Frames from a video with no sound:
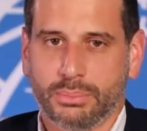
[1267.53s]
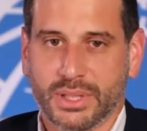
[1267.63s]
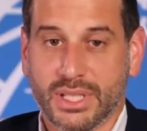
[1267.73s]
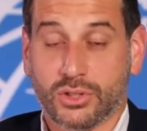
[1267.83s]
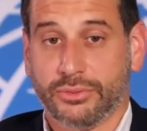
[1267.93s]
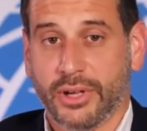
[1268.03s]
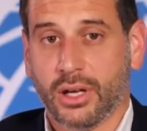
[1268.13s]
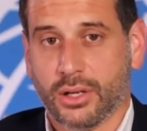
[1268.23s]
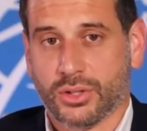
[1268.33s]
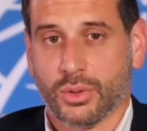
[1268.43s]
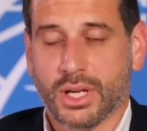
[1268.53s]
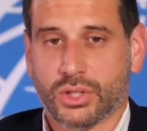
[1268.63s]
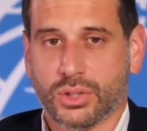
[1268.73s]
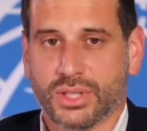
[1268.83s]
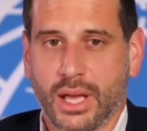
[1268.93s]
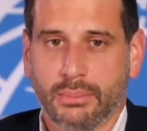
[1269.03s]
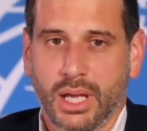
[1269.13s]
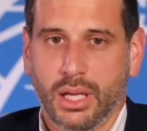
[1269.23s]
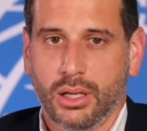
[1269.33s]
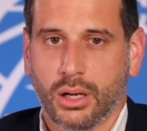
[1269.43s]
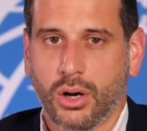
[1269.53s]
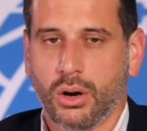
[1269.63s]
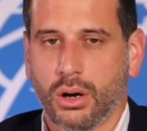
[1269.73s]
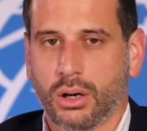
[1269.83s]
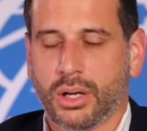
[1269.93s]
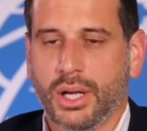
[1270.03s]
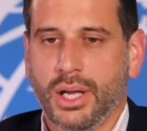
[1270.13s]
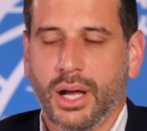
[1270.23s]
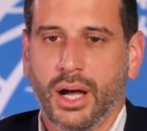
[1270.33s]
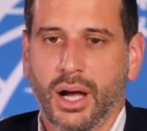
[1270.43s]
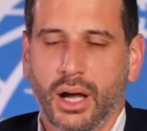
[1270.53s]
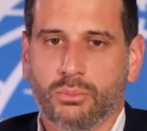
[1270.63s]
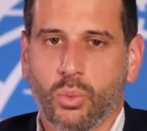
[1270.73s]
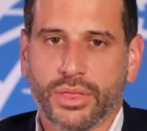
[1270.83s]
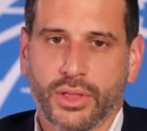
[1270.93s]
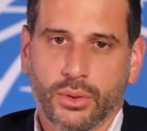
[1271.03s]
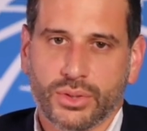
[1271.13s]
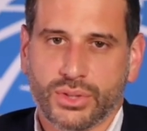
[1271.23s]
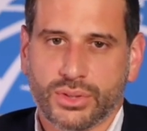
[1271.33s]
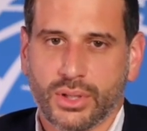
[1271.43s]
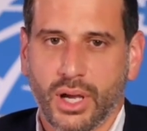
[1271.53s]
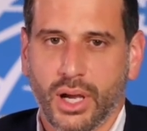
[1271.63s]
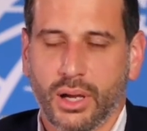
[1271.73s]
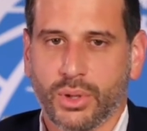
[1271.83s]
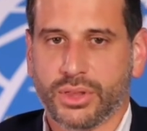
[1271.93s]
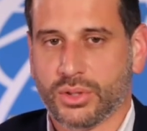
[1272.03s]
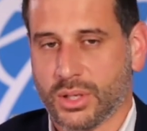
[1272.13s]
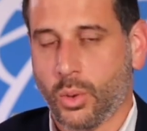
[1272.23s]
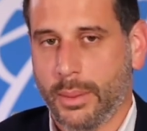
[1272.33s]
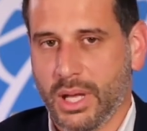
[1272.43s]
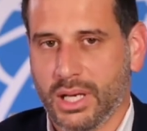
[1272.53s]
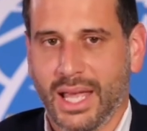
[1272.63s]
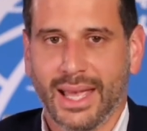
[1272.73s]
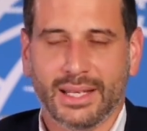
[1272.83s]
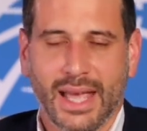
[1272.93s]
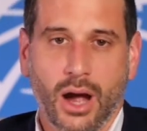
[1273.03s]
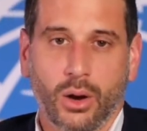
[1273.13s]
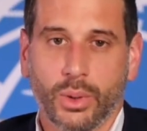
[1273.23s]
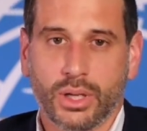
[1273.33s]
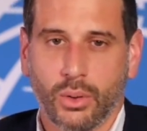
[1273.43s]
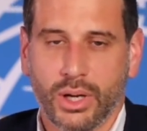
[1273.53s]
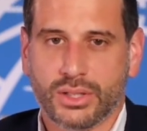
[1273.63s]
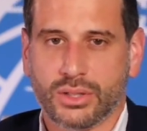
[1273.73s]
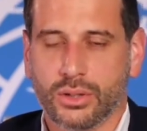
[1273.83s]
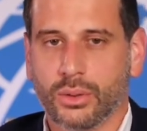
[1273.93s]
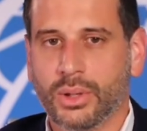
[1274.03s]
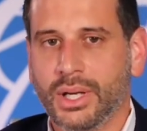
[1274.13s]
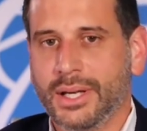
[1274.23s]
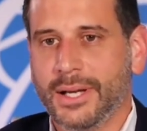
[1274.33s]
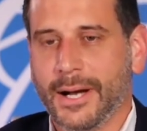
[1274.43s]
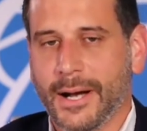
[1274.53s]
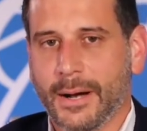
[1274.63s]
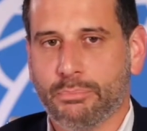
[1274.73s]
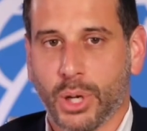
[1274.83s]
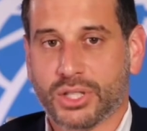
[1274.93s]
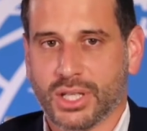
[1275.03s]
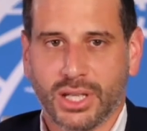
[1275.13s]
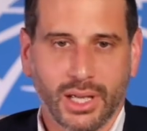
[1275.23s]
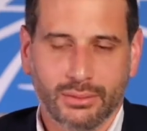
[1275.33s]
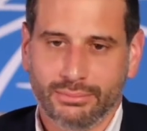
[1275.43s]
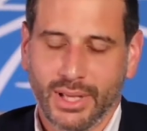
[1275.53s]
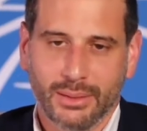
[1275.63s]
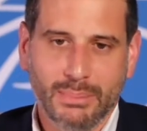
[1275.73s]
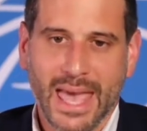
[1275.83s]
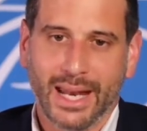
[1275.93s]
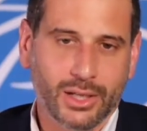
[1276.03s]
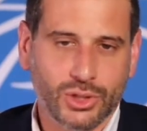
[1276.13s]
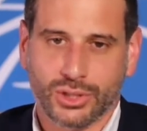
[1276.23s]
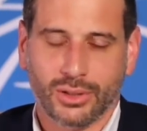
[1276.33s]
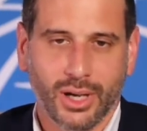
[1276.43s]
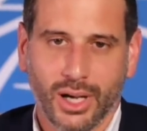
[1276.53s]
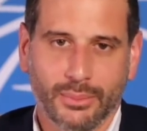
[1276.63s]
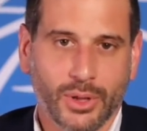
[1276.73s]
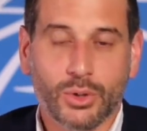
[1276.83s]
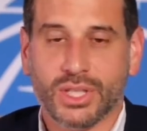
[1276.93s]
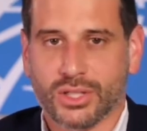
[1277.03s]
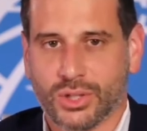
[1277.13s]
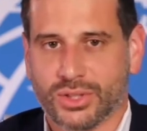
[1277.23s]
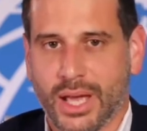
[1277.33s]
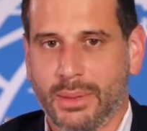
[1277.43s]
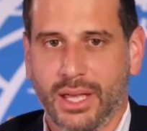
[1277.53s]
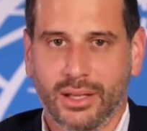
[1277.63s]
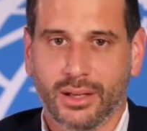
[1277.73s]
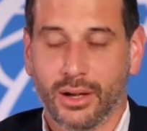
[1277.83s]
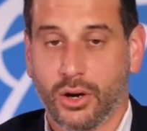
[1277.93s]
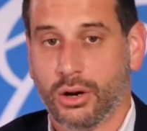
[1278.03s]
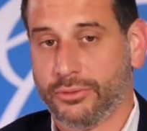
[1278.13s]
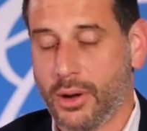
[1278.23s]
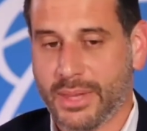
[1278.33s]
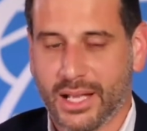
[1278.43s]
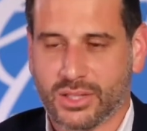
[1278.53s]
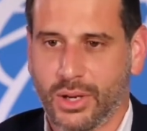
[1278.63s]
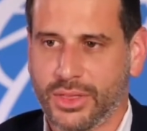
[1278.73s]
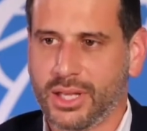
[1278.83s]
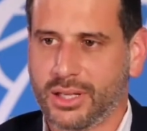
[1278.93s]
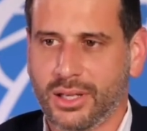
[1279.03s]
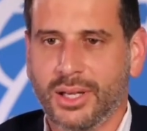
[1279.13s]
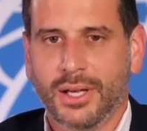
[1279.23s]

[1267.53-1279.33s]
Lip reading: potential failures or issues that may occur with those equipment, and how are we going to budget and manage those issues that may occur from that. So I think